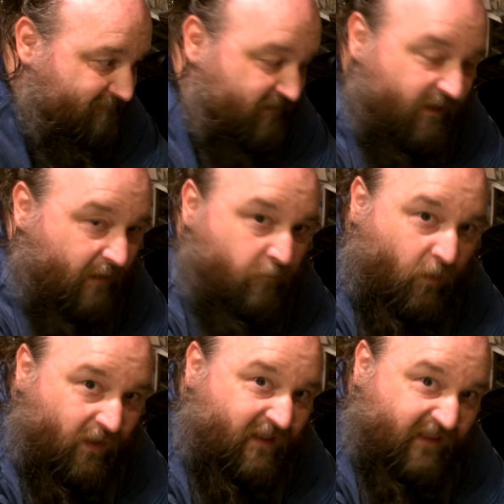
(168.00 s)
they're not
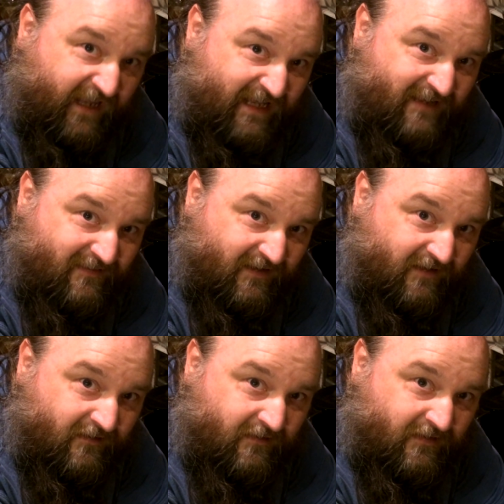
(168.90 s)
boiling anything.
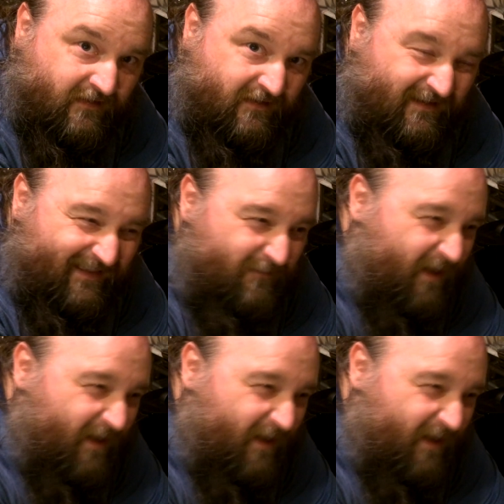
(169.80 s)
They